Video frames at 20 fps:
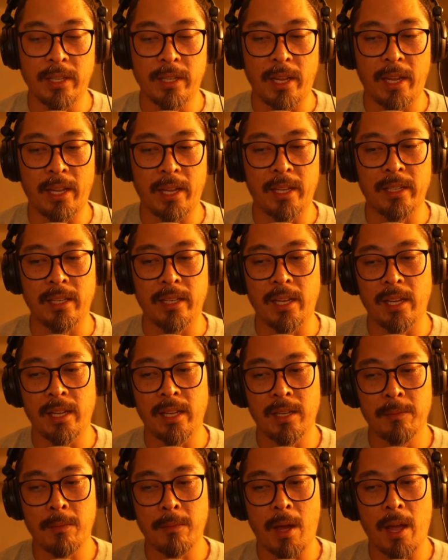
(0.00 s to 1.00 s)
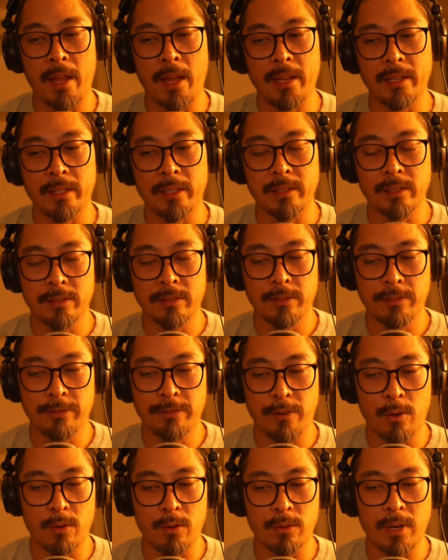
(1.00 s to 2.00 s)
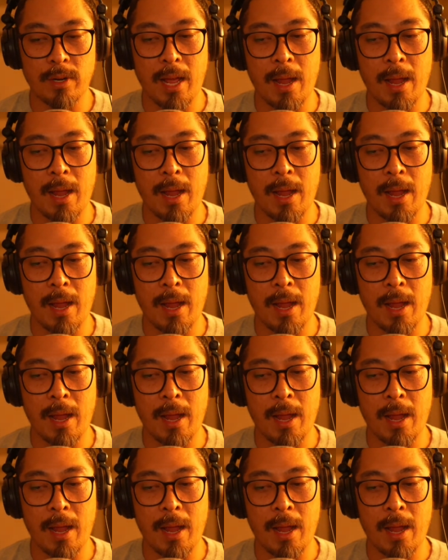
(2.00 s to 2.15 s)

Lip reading: And in my phone,